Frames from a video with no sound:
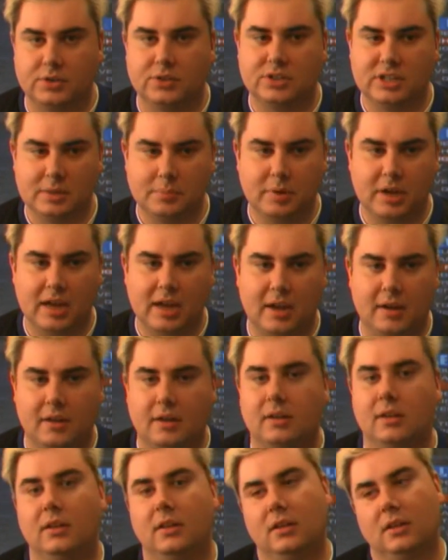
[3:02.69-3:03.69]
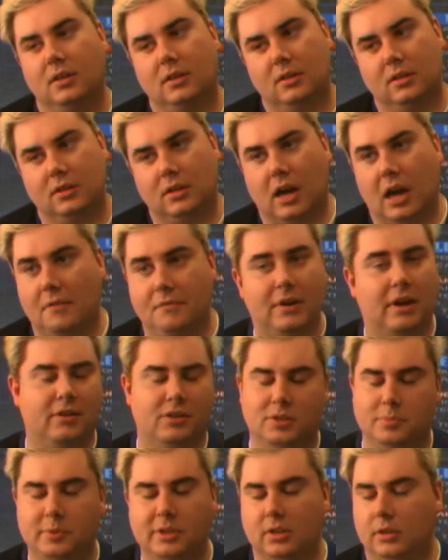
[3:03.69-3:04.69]
The D-pad, I found
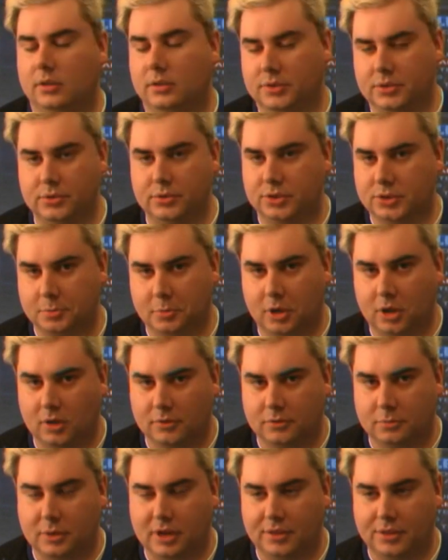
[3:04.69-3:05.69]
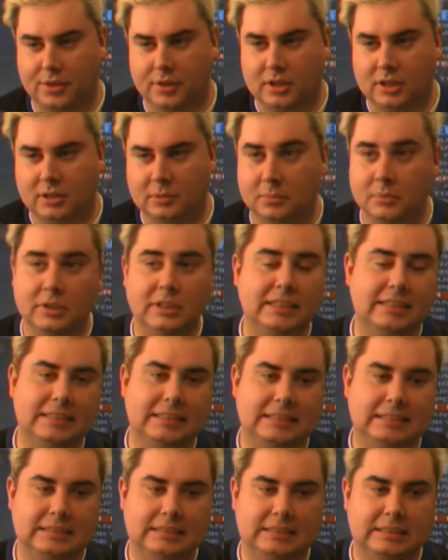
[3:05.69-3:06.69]
it to be a little too small for my thumb
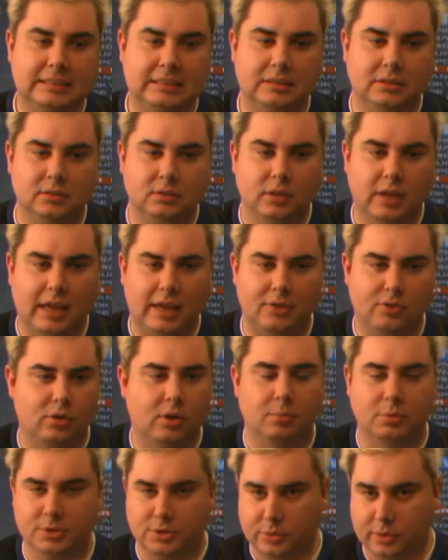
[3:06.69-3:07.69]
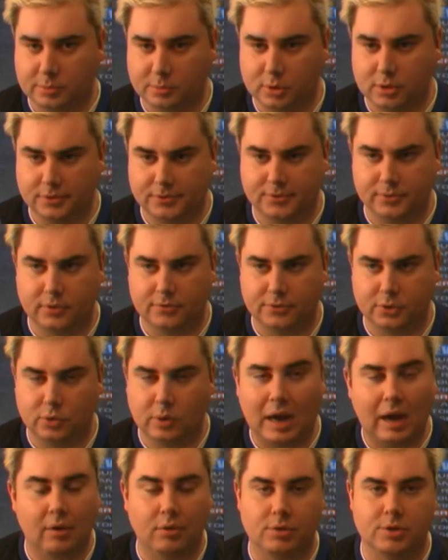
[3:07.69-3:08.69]
and had trouble doing moves for a few
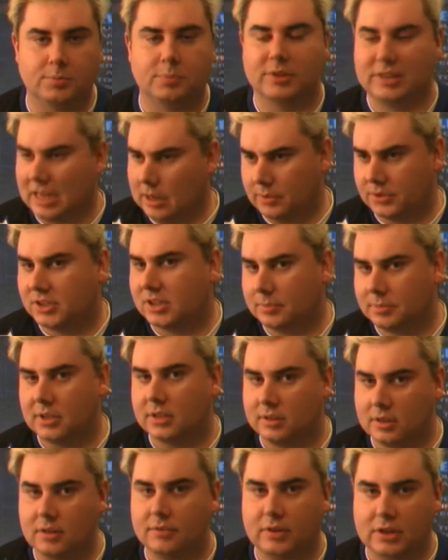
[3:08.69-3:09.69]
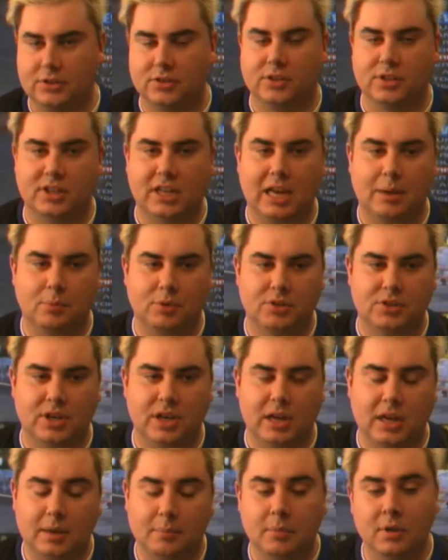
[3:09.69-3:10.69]
hours, but that was something that eventually came with
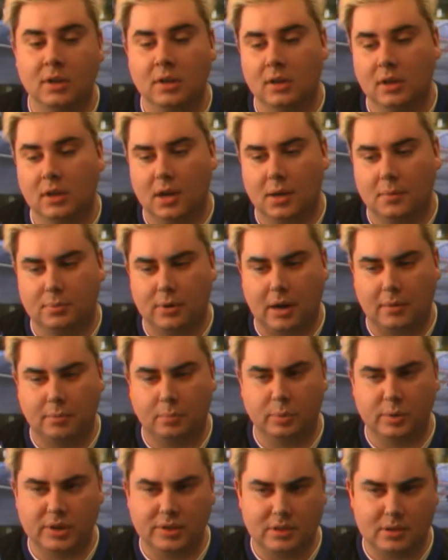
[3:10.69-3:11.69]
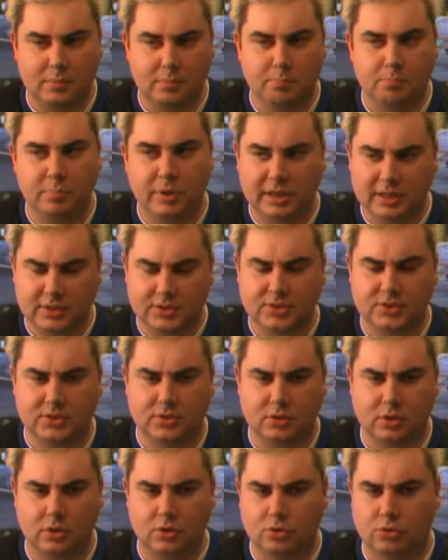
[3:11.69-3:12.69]
time. Probably the
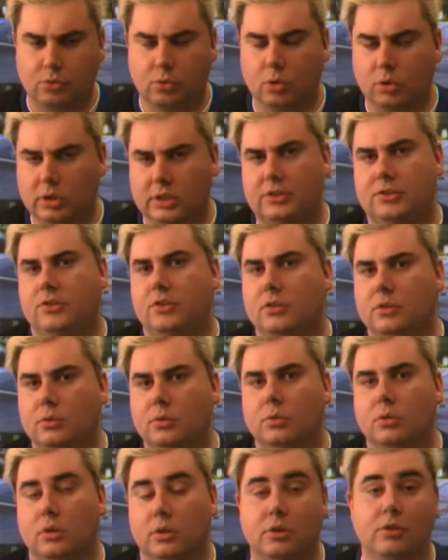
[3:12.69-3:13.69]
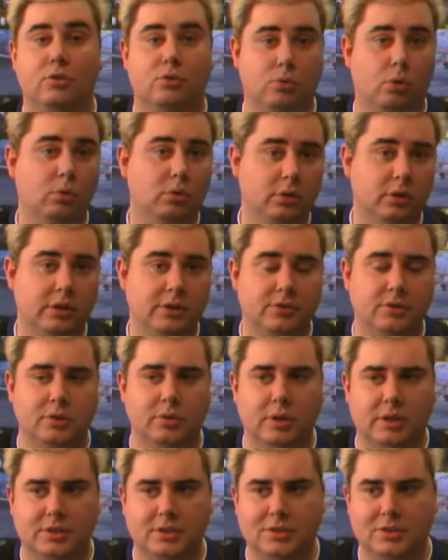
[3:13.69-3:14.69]
biggest controller
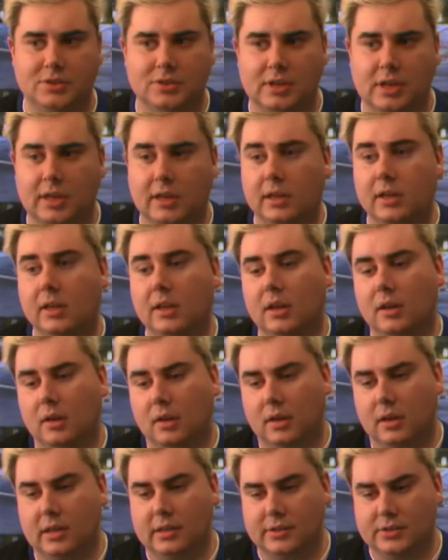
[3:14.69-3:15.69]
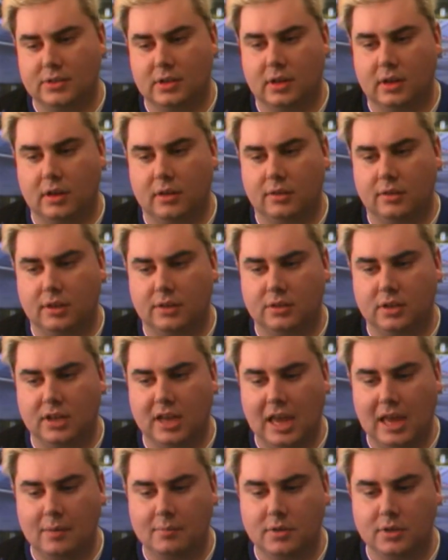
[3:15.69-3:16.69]
issue, I should say, is that the
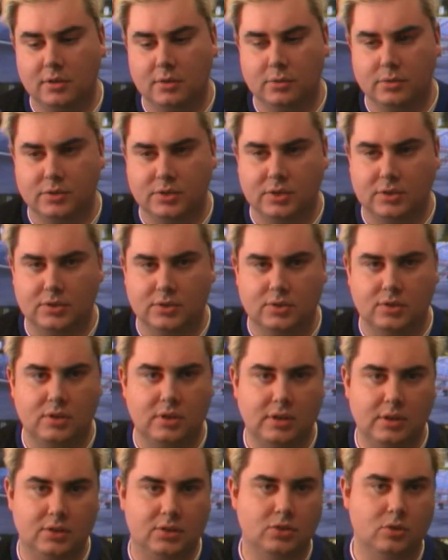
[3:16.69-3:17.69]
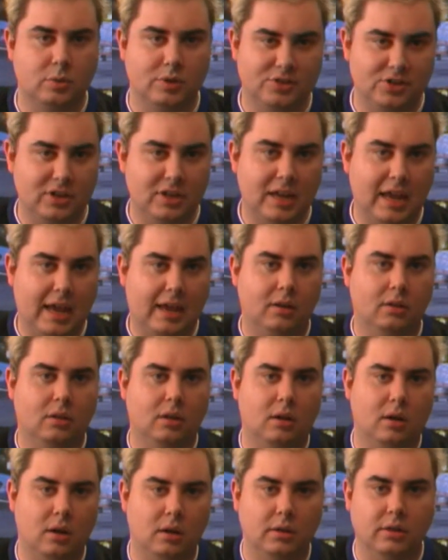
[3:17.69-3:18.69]
game uses the squishy
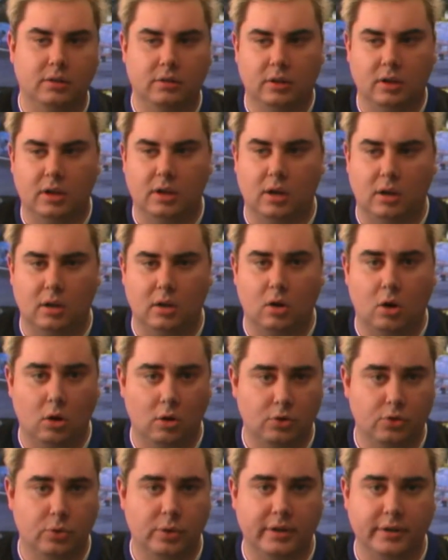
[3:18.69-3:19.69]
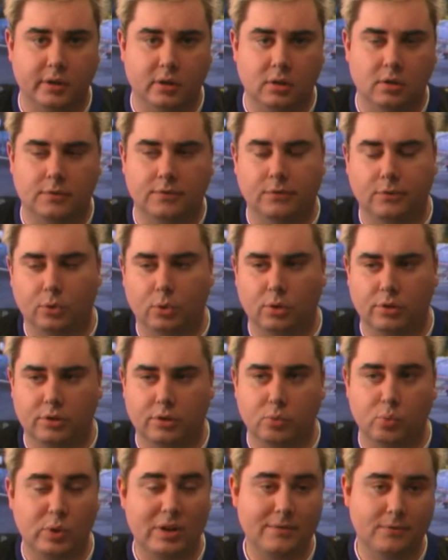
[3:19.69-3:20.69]
analog R trigger for
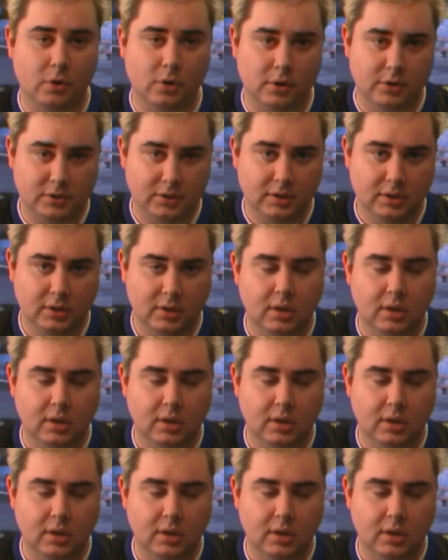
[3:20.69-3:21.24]
the revert.